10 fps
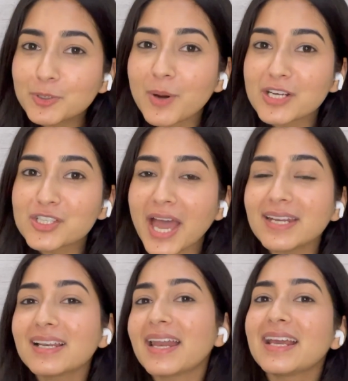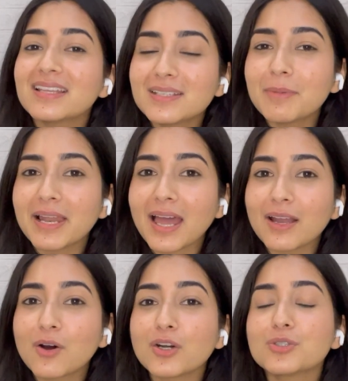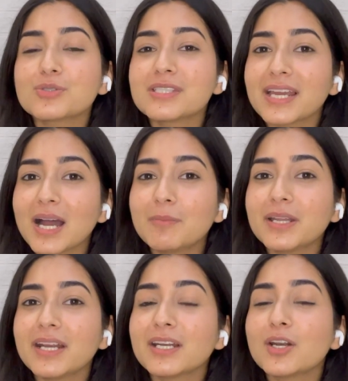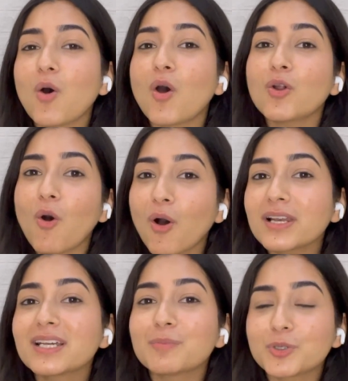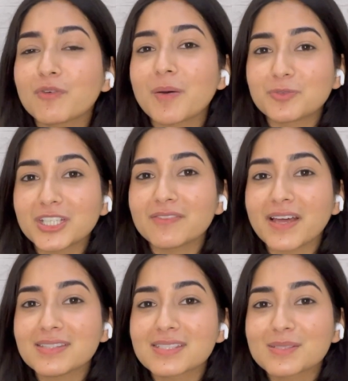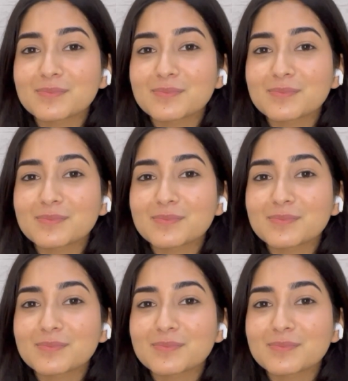to our channel and hit the bell icon to stay updated on all crypto Web3 events.